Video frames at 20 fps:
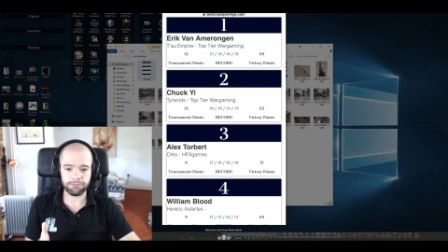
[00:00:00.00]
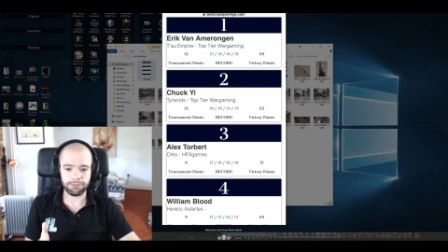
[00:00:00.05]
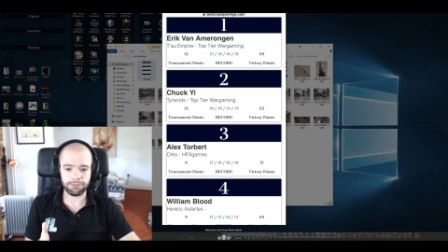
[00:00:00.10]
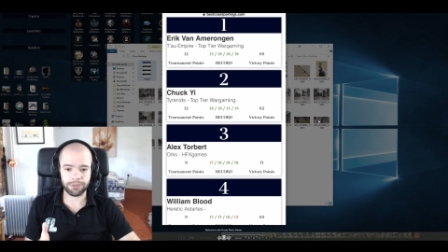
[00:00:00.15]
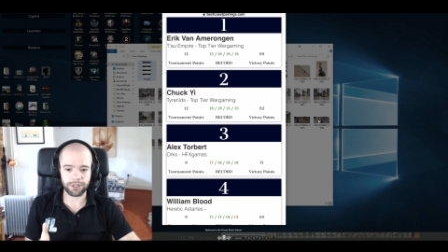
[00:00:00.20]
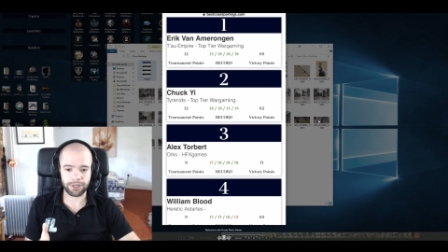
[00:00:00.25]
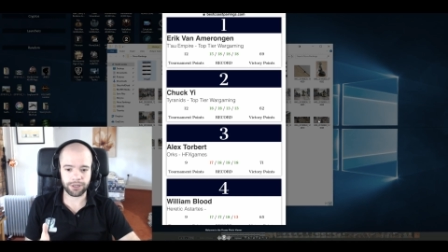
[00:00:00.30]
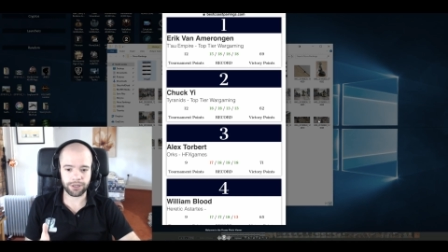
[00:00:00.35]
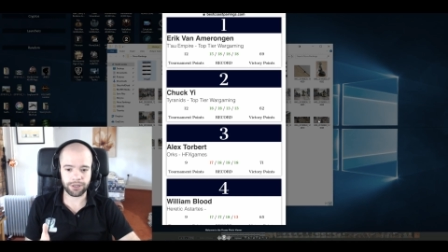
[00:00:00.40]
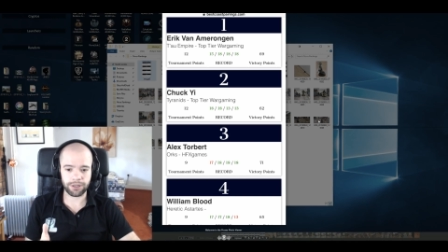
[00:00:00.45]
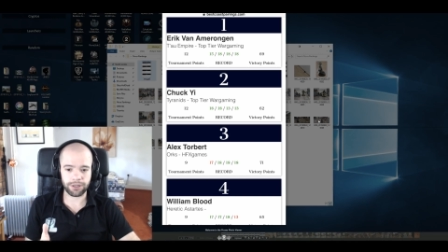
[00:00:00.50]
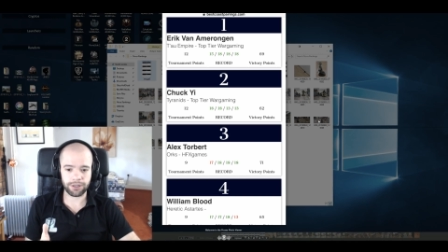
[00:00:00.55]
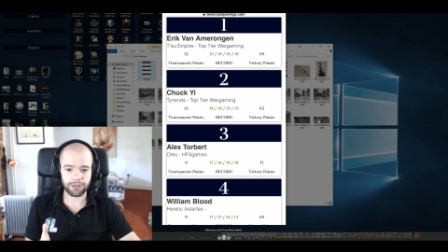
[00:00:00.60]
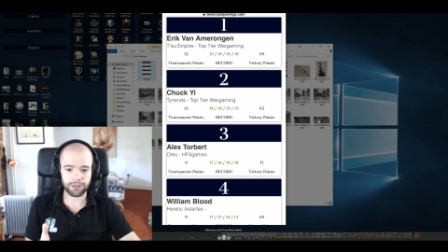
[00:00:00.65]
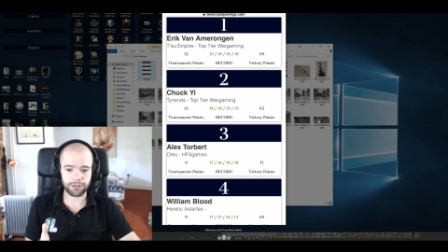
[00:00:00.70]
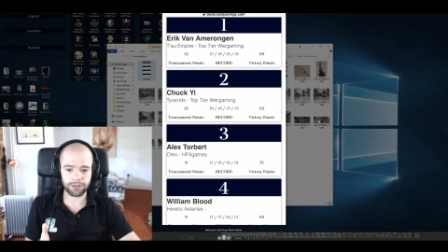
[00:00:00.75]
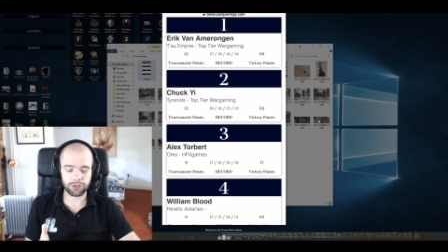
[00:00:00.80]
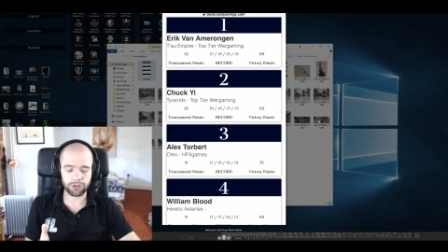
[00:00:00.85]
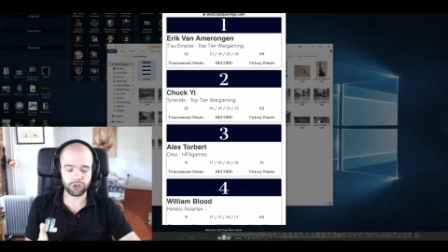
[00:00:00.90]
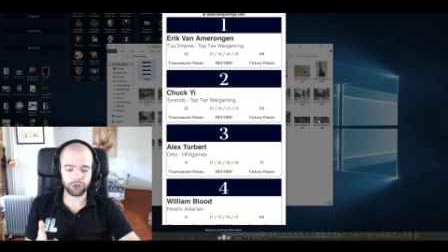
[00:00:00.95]
But
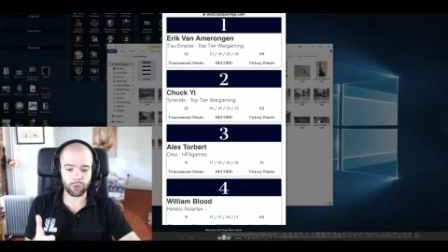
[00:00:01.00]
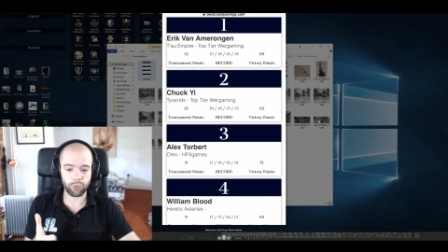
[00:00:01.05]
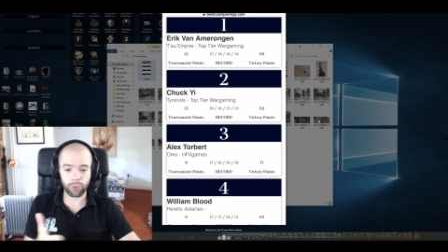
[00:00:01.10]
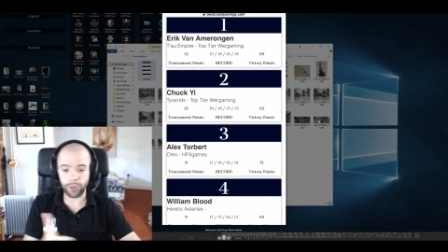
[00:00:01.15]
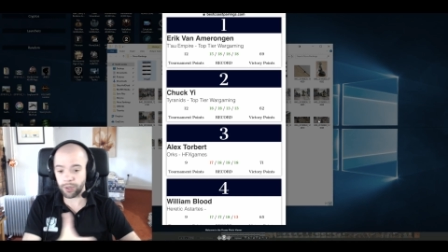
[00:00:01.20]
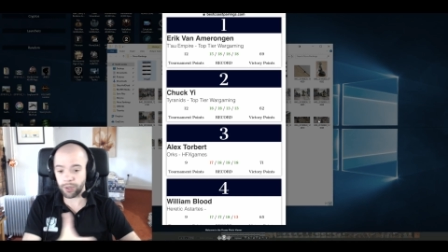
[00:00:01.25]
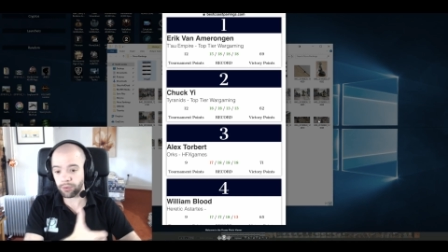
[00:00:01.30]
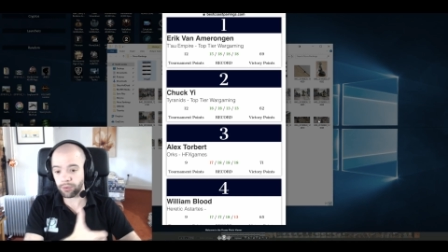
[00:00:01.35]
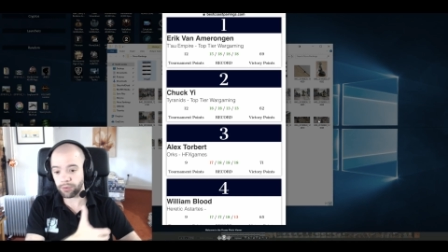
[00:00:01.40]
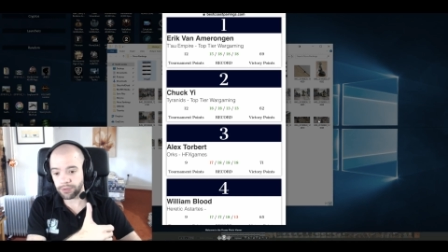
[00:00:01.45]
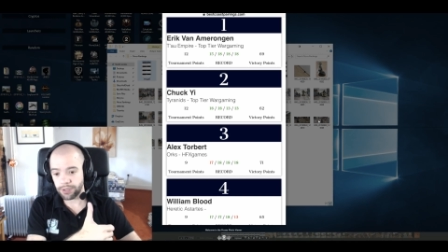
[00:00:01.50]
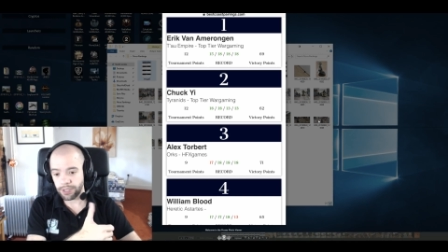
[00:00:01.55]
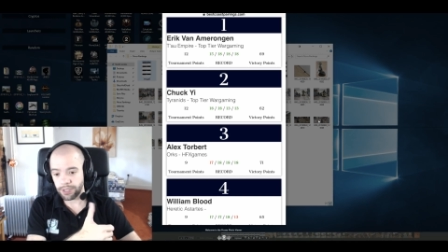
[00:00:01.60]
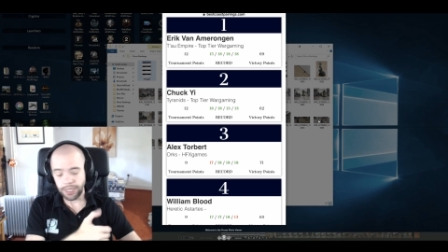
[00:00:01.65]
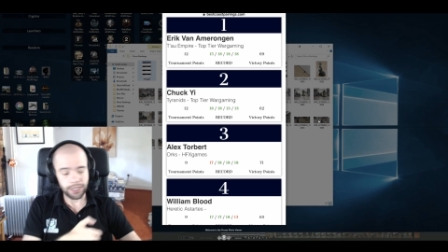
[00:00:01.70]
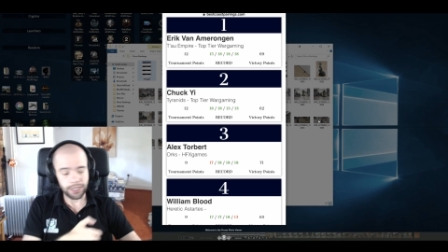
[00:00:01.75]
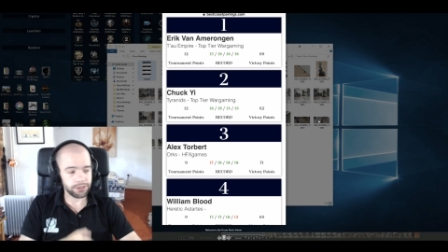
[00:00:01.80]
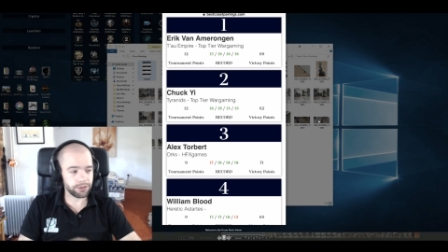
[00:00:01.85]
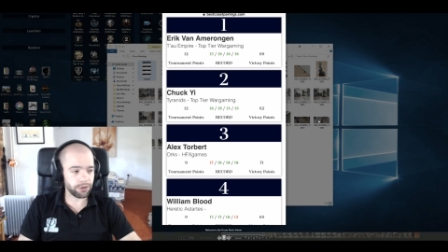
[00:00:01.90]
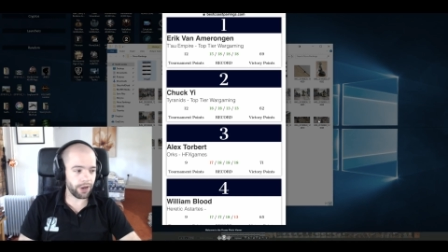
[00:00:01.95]
uh, good job, Will.
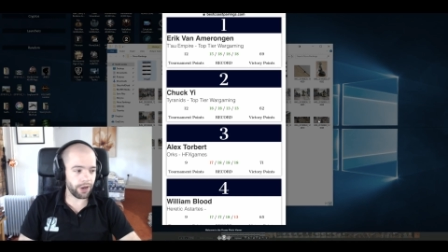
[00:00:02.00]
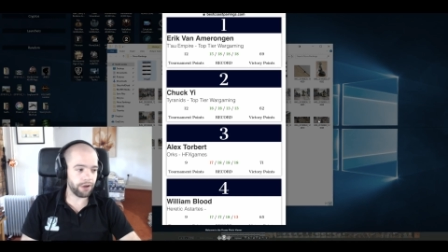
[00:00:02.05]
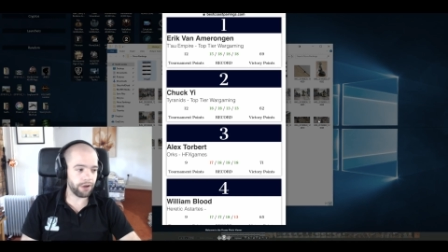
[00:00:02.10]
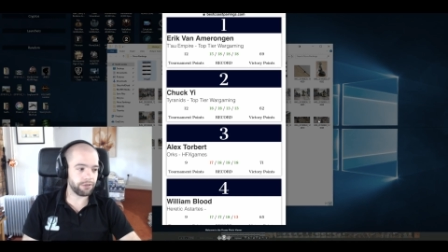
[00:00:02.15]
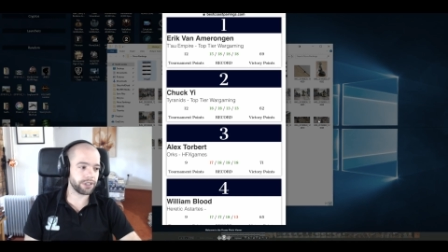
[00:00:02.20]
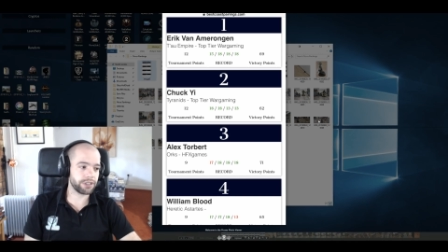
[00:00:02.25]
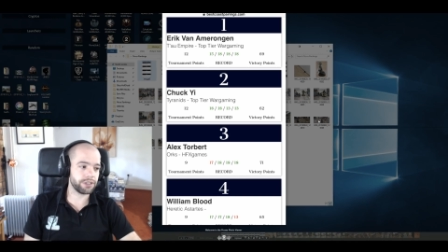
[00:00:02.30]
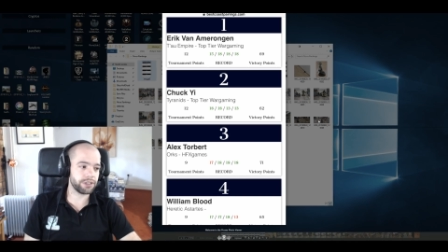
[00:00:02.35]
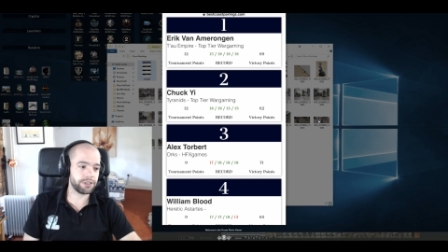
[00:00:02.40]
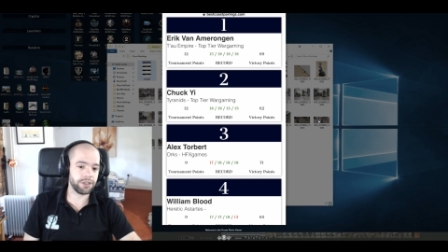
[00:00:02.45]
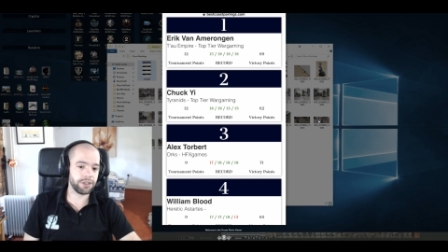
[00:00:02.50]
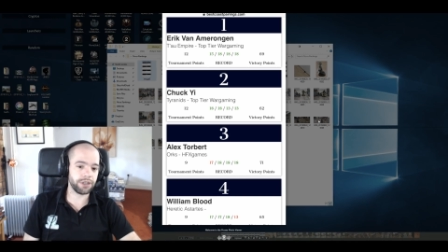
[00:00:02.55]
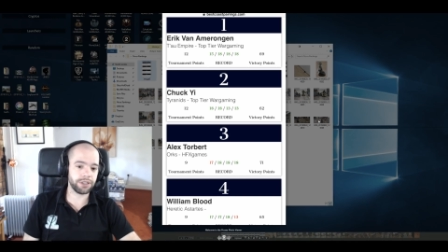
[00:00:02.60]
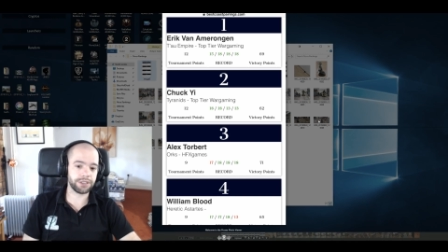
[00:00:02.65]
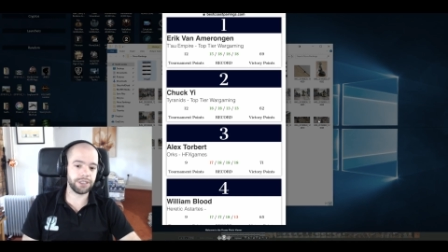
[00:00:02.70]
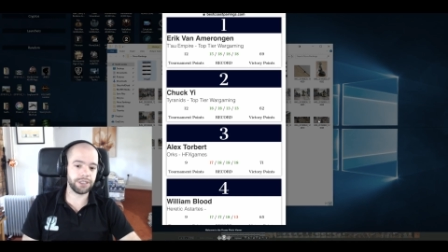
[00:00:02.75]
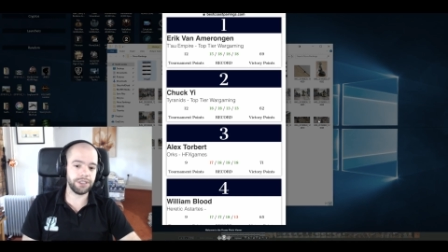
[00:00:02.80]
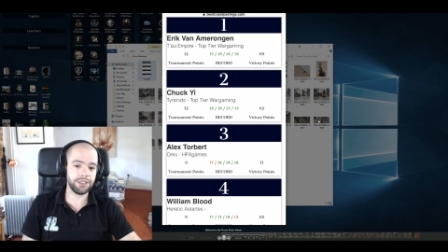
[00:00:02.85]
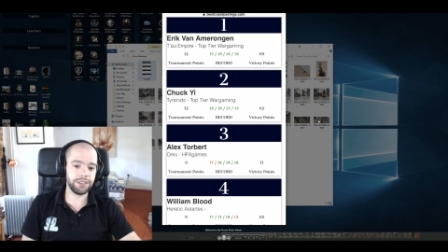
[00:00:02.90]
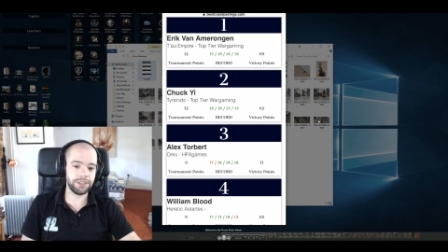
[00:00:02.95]
So Heretic
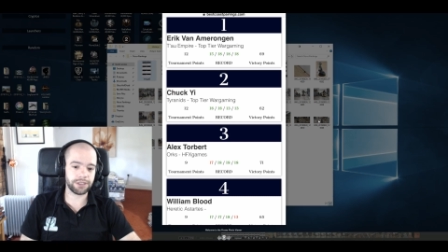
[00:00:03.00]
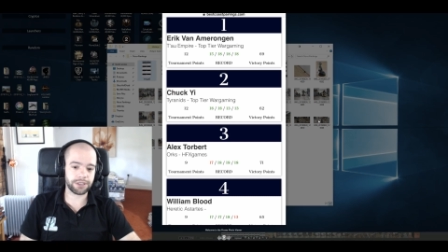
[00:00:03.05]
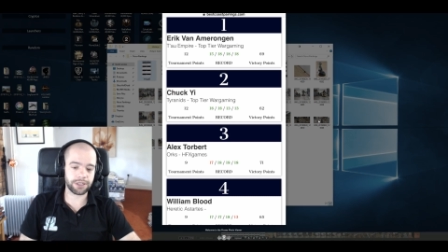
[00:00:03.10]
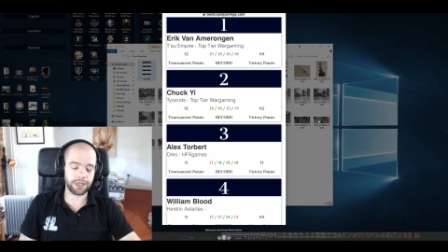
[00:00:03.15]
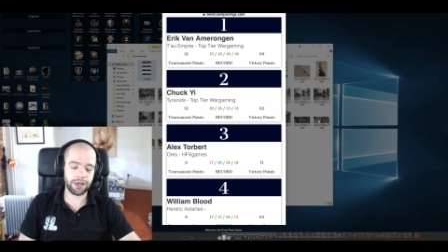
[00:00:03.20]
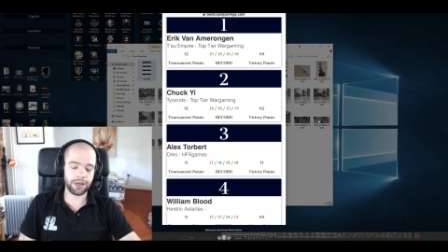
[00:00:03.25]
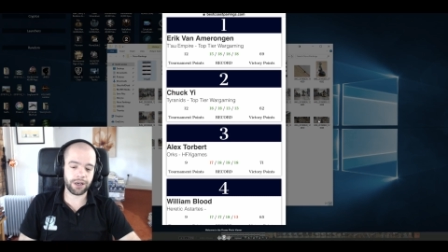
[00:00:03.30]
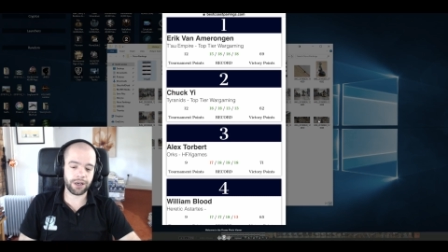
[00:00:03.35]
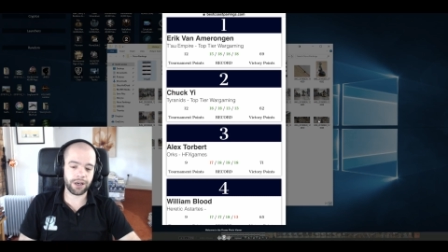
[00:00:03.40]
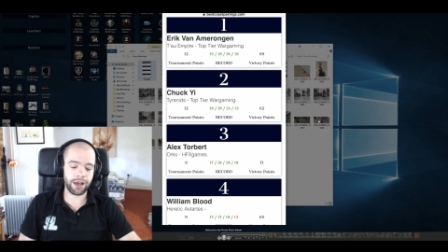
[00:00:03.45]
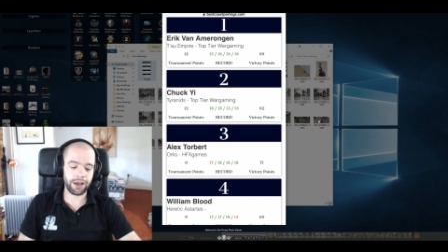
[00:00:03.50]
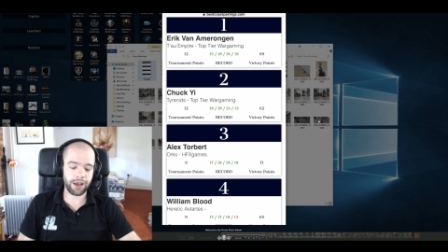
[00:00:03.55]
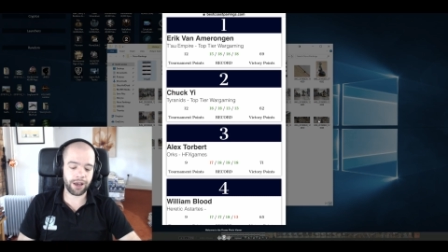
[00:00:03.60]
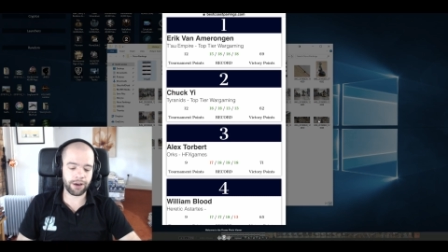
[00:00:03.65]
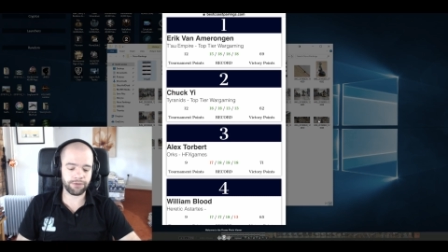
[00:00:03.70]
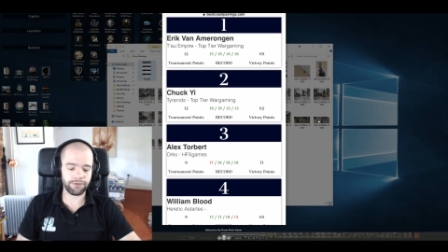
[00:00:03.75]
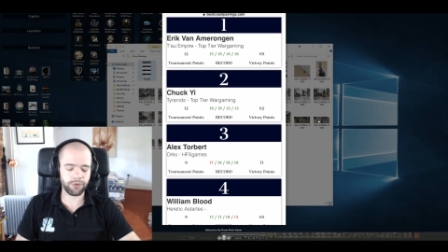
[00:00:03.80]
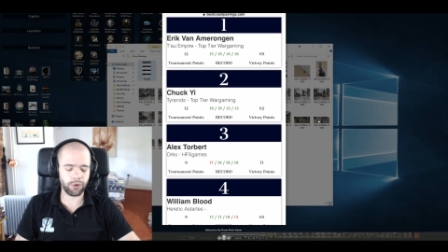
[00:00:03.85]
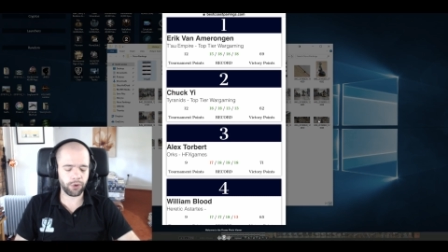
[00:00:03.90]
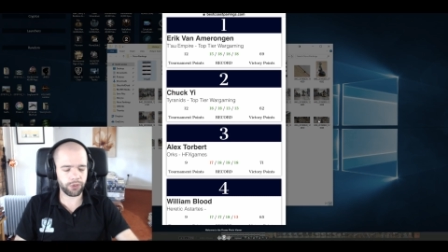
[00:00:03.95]
Astartes uh,
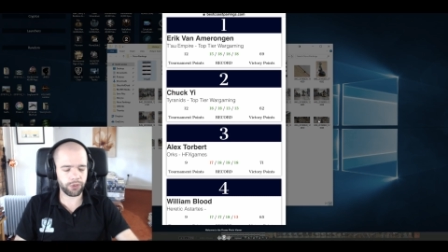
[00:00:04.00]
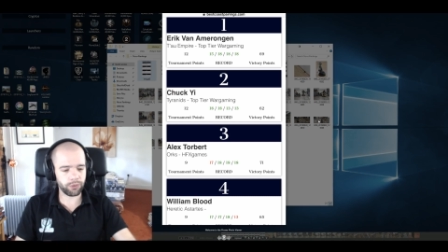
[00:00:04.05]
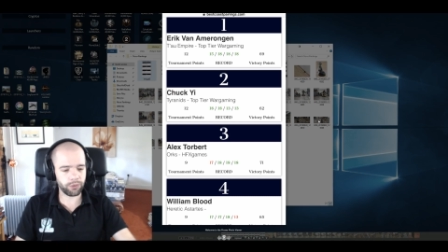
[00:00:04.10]
at fourth.